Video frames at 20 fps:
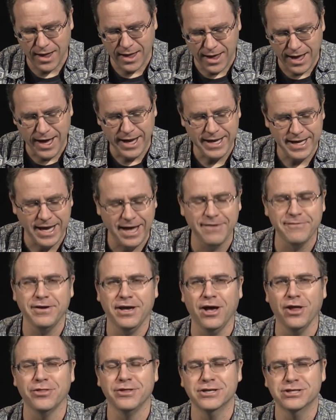I have
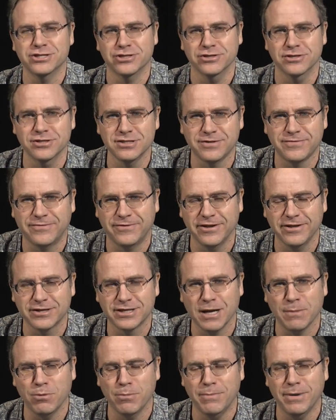health insurance for another
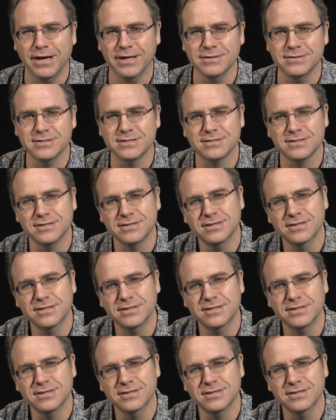couple months